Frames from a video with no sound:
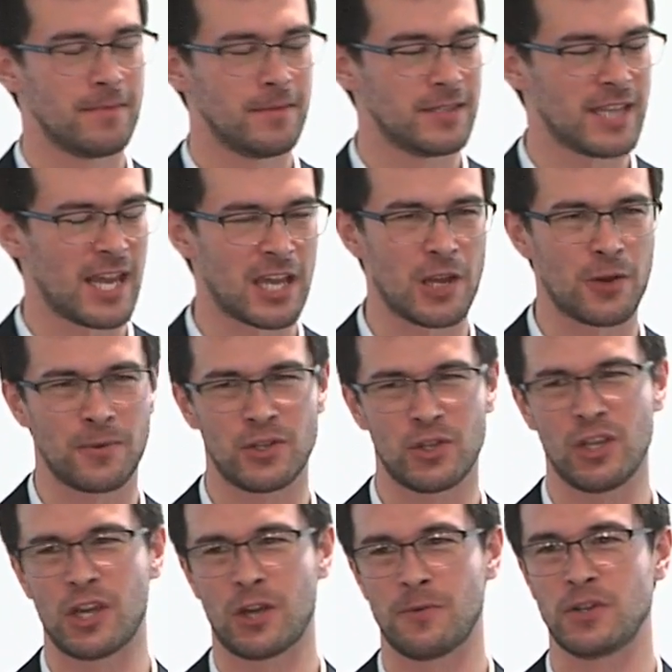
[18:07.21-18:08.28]
and saying you,
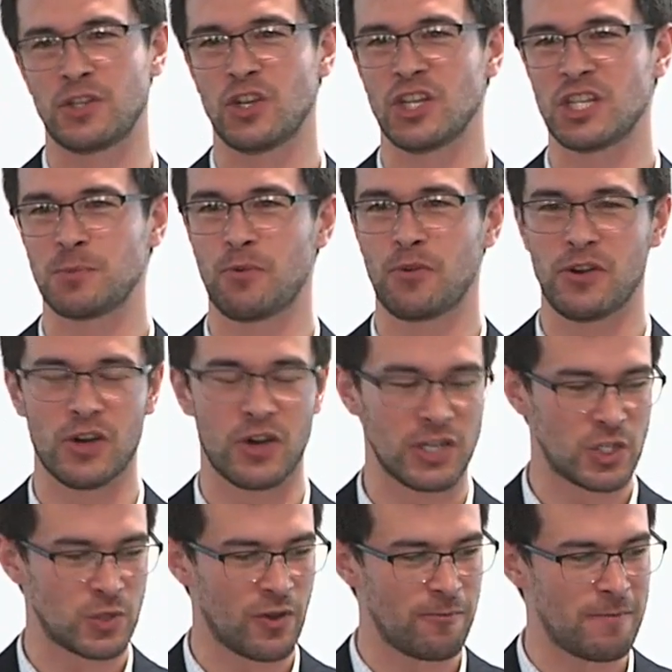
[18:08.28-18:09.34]
you can return to sport in
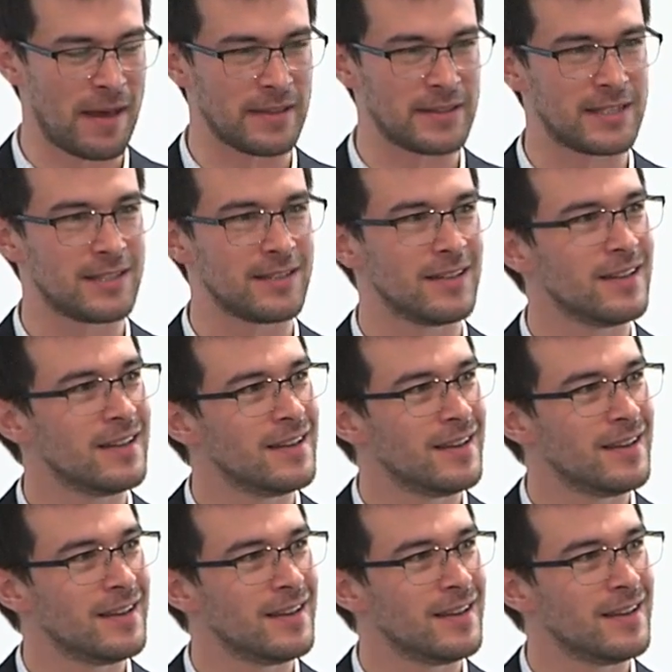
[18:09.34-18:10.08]
9 to 12 months.